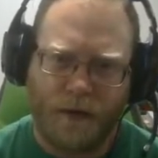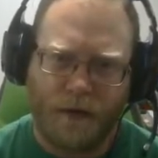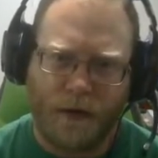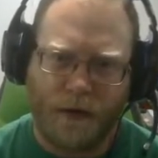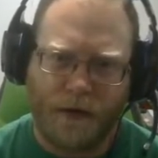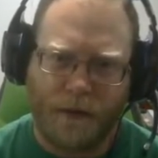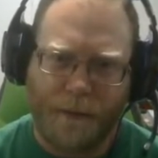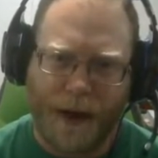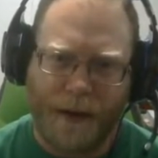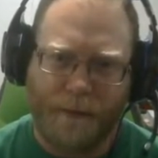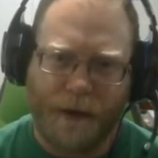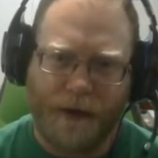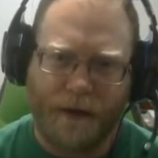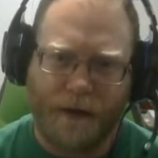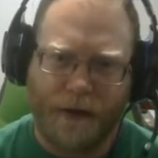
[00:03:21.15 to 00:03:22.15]
on the map
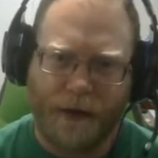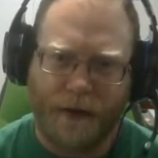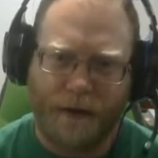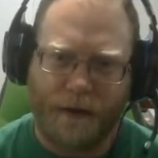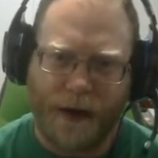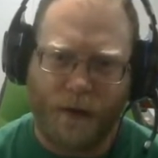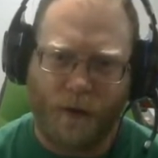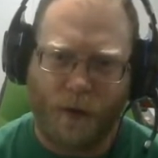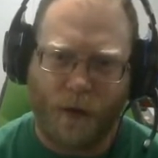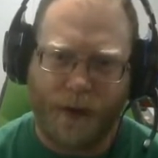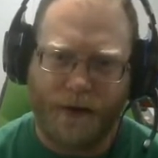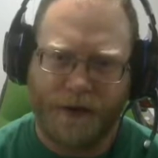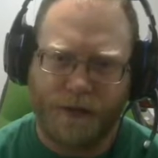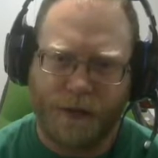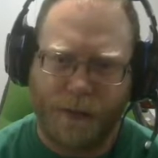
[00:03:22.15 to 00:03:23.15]
menu there, that
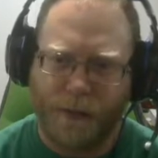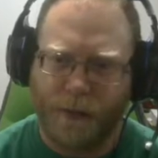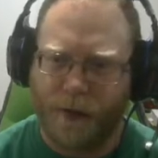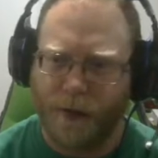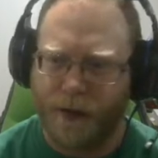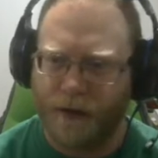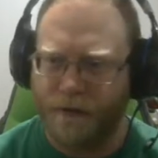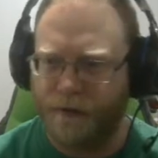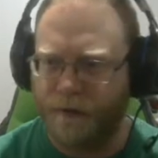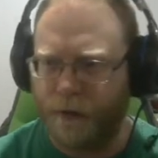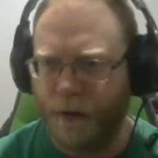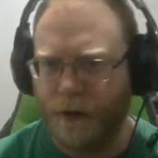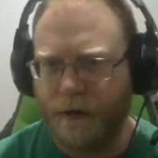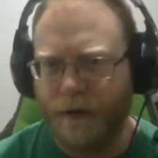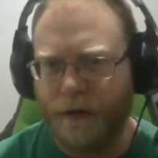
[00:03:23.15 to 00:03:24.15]
was what we were looking
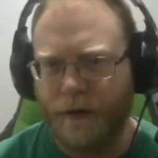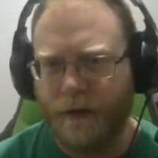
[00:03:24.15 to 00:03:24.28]
for.